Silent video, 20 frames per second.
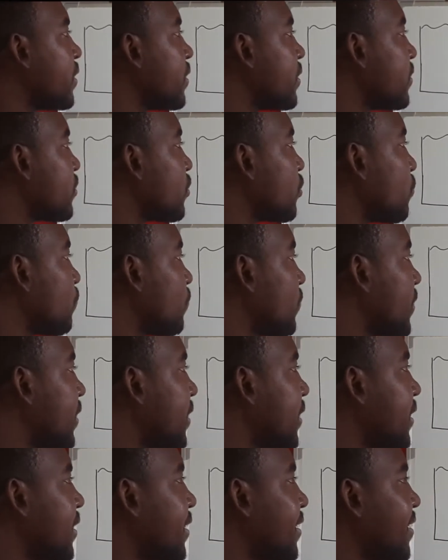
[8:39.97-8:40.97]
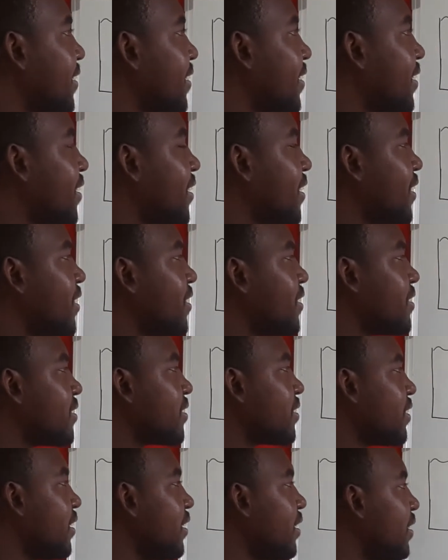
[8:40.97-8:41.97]
So
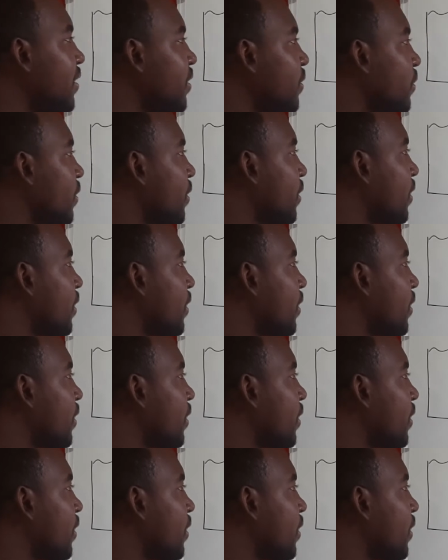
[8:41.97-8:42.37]
the